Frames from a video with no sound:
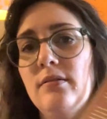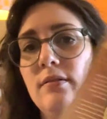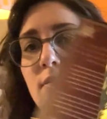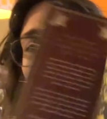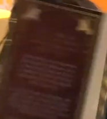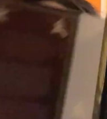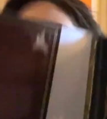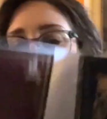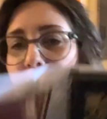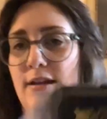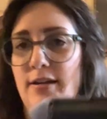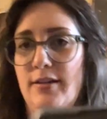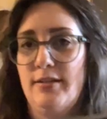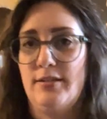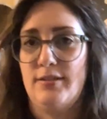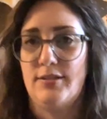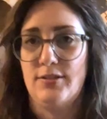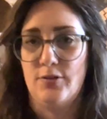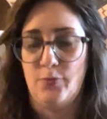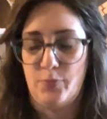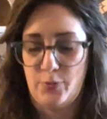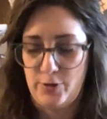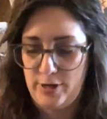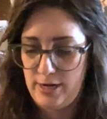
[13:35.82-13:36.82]
Oh God, it's
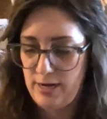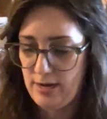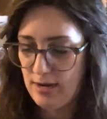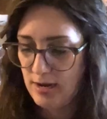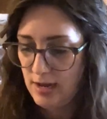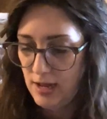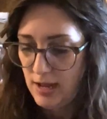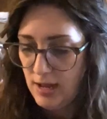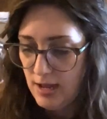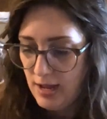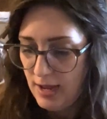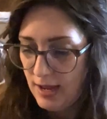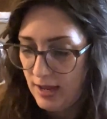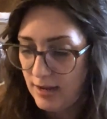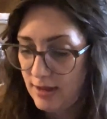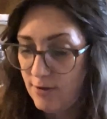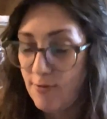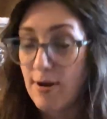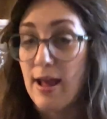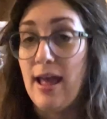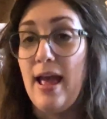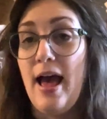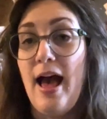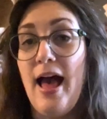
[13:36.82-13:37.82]
so pretty.
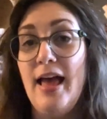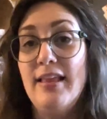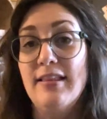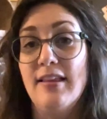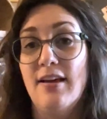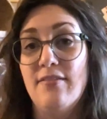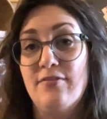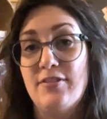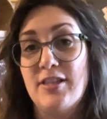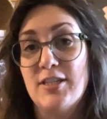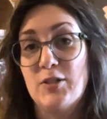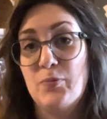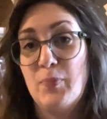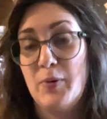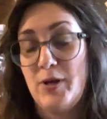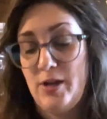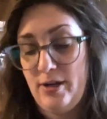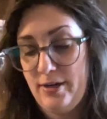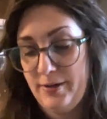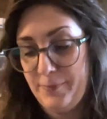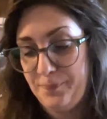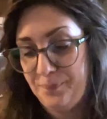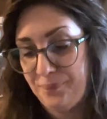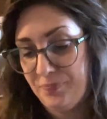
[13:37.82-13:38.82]
Anyway, I love this
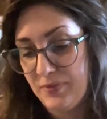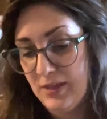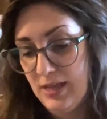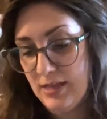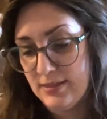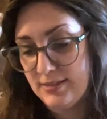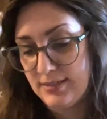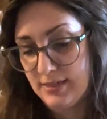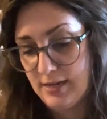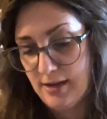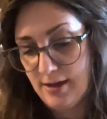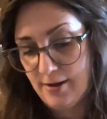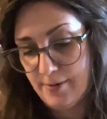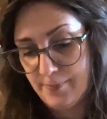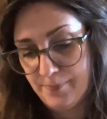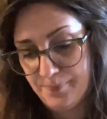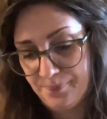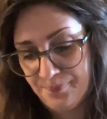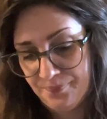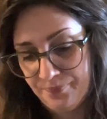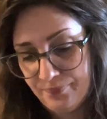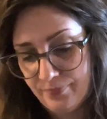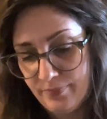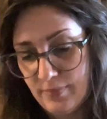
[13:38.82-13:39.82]
book. It's a
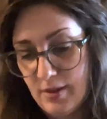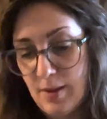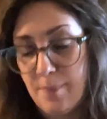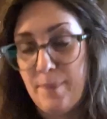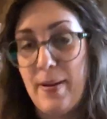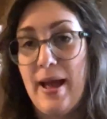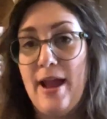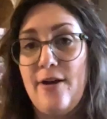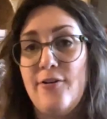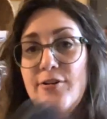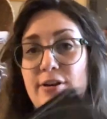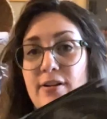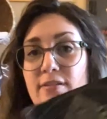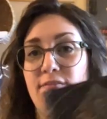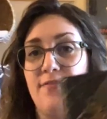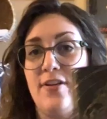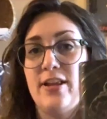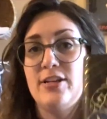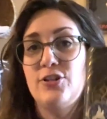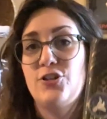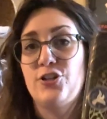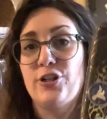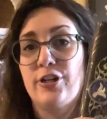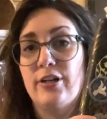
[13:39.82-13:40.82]
pirate
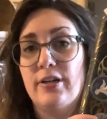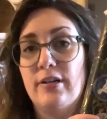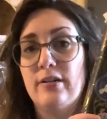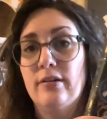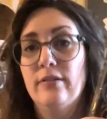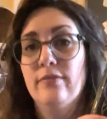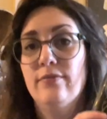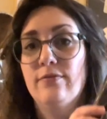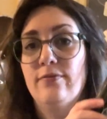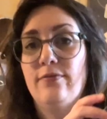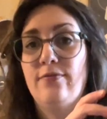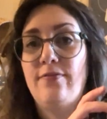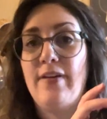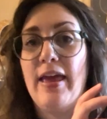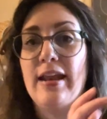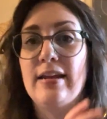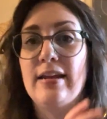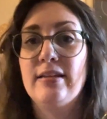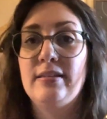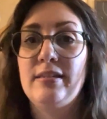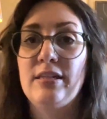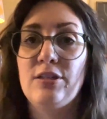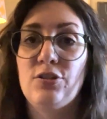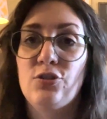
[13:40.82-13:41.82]
adventure
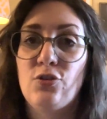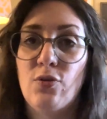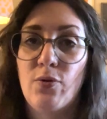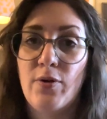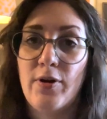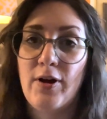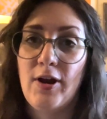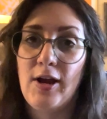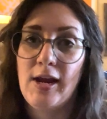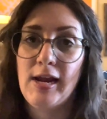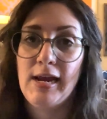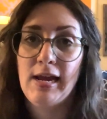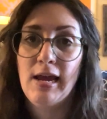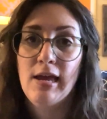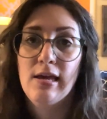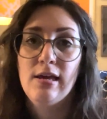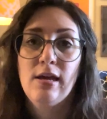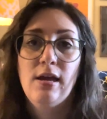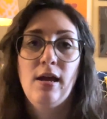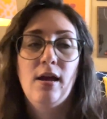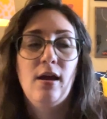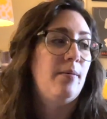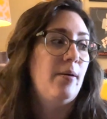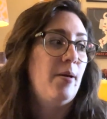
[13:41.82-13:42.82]
fantasy story
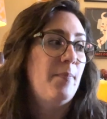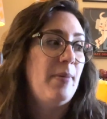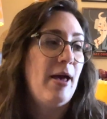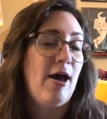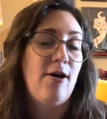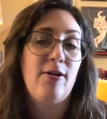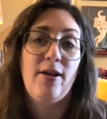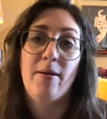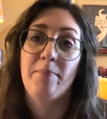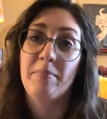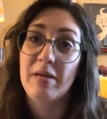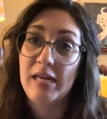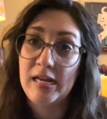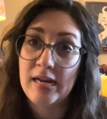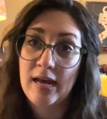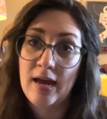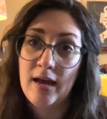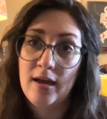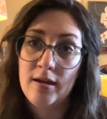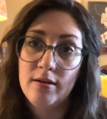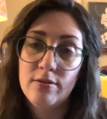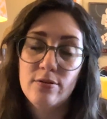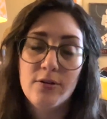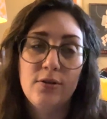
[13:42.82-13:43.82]
about
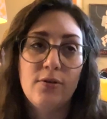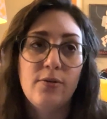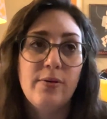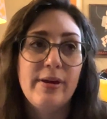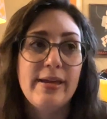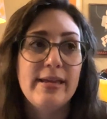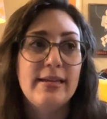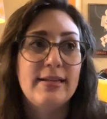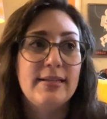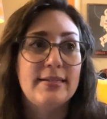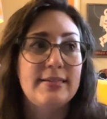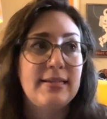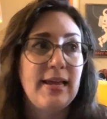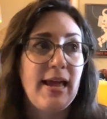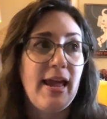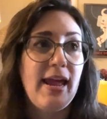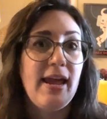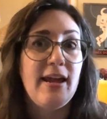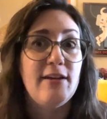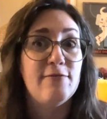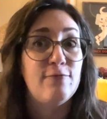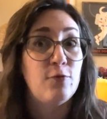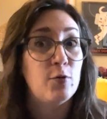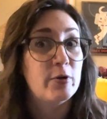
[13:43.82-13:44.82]
Amina, who is
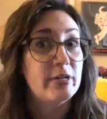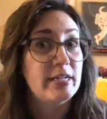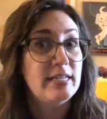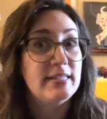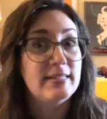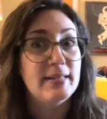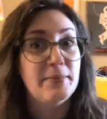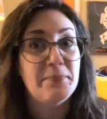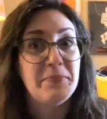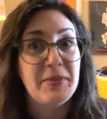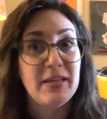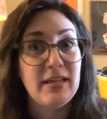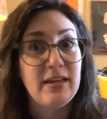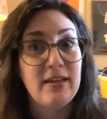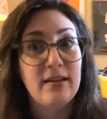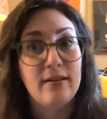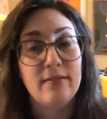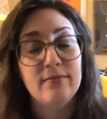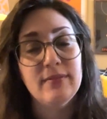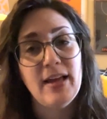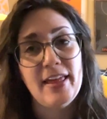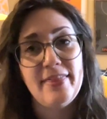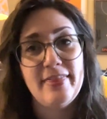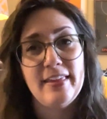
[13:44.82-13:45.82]
a
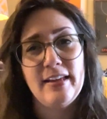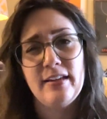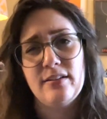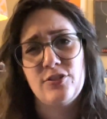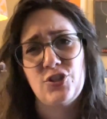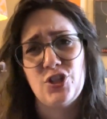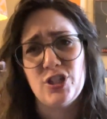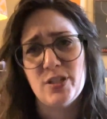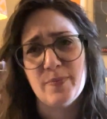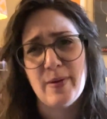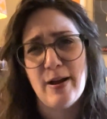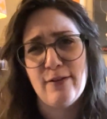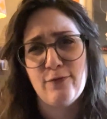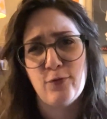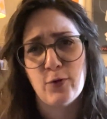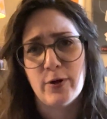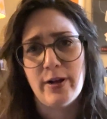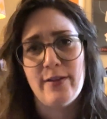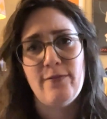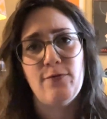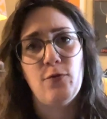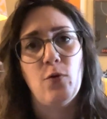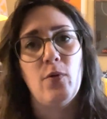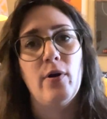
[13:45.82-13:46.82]
40-something, I think she's about
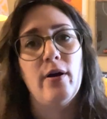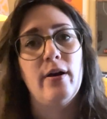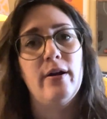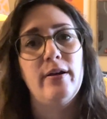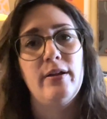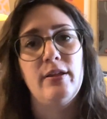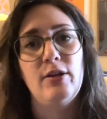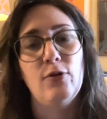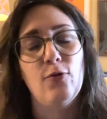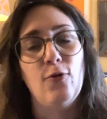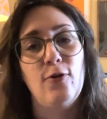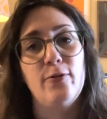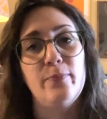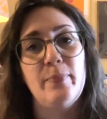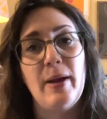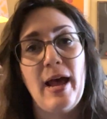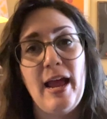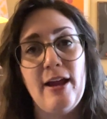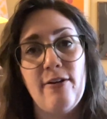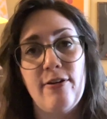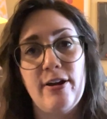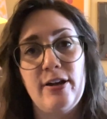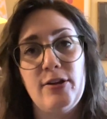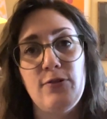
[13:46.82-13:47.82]
44-year-old
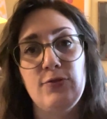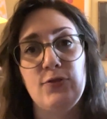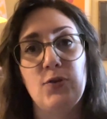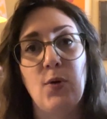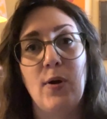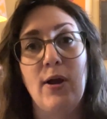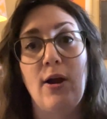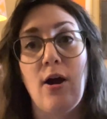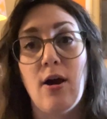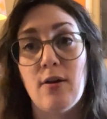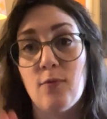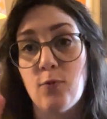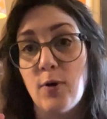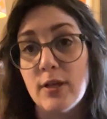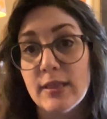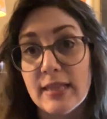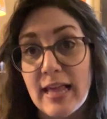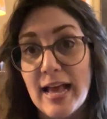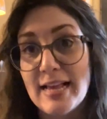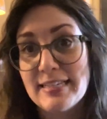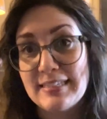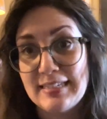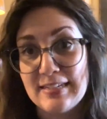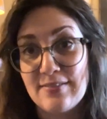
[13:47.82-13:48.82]
pirate who's going on one
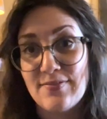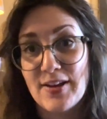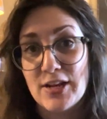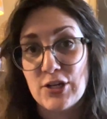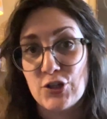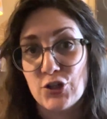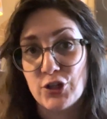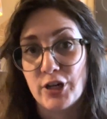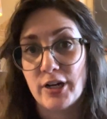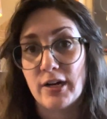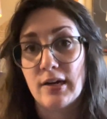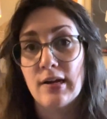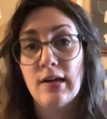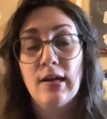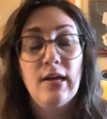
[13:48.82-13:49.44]
last adventure.